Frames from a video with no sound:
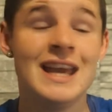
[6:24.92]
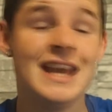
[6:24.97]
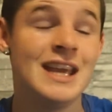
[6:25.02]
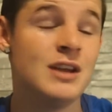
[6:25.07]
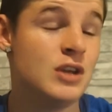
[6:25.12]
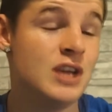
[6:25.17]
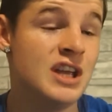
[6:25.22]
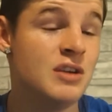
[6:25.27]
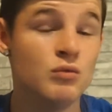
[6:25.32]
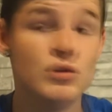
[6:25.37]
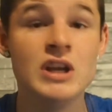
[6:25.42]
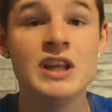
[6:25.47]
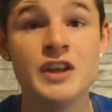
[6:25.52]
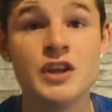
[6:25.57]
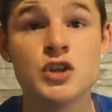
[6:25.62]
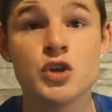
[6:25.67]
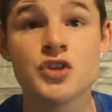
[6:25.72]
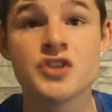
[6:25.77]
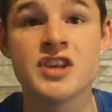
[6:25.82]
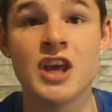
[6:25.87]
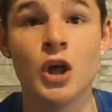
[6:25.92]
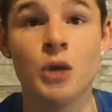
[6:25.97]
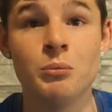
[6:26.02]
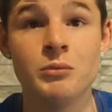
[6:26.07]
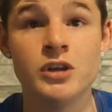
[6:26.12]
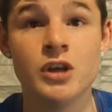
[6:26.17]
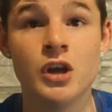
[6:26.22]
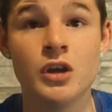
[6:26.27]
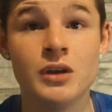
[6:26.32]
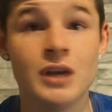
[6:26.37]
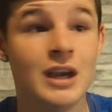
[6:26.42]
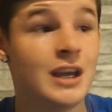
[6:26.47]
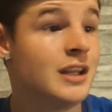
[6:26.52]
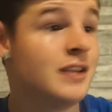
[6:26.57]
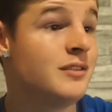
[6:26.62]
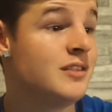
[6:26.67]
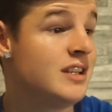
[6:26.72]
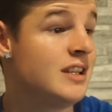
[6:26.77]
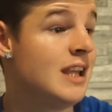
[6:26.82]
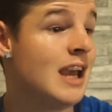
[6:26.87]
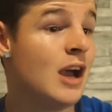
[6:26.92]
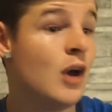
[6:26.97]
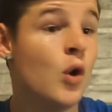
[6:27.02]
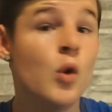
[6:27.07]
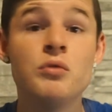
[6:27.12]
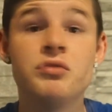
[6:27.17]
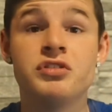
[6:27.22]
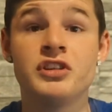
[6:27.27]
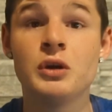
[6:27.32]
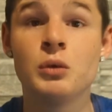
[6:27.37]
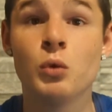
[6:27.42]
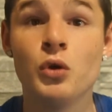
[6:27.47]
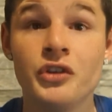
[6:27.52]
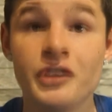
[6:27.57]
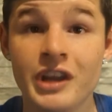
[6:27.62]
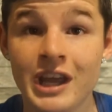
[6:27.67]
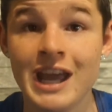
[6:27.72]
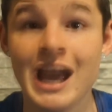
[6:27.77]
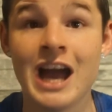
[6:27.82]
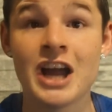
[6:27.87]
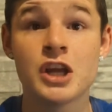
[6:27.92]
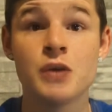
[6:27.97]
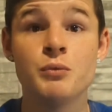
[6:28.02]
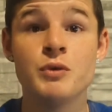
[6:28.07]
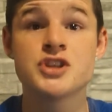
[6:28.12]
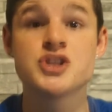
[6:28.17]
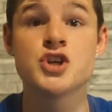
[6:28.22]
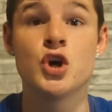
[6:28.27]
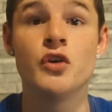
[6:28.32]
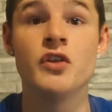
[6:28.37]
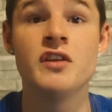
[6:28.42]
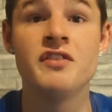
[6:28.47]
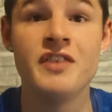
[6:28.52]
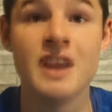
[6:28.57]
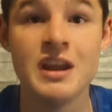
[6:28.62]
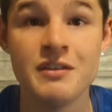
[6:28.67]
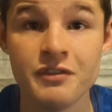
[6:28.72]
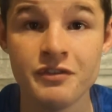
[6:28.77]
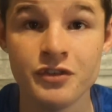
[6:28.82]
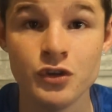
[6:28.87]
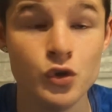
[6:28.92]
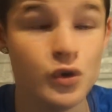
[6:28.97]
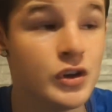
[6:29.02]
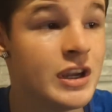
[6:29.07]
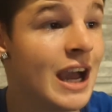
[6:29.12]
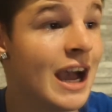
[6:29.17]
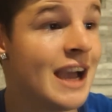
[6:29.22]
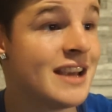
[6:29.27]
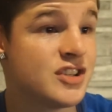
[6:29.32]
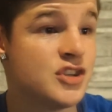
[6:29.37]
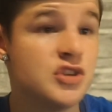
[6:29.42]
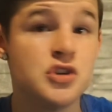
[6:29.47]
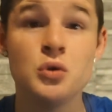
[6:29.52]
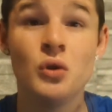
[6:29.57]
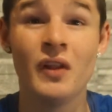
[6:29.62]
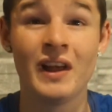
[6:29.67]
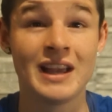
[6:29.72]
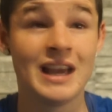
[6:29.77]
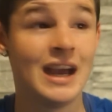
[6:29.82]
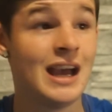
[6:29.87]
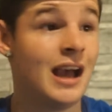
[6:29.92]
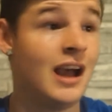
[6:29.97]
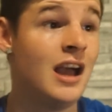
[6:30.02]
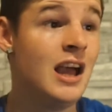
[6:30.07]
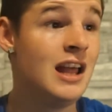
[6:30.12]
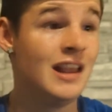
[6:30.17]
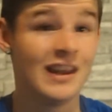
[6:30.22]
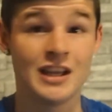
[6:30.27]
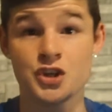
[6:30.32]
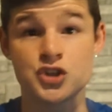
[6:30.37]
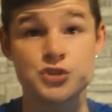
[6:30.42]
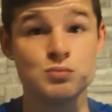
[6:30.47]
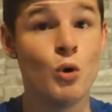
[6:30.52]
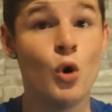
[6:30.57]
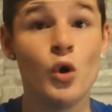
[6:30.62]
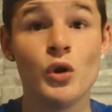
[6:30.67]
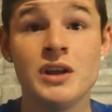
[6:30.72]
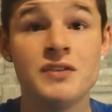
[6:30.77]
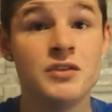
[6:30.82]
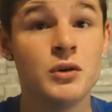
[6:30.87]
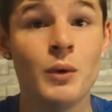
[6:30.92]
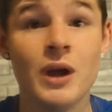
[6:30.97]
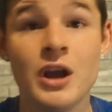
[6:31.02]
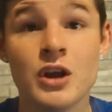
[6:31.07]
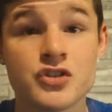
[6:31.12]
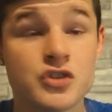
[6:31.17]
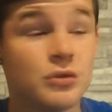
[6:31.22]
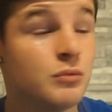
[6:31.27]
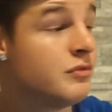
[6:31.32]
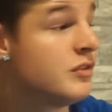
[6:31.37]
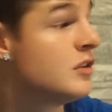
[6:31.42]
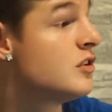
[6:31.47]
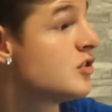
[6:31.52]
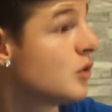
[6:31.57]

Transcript: It really does help me out and yeah, hopefully one day I can return the favor for you guys and do like a small giveaway or something.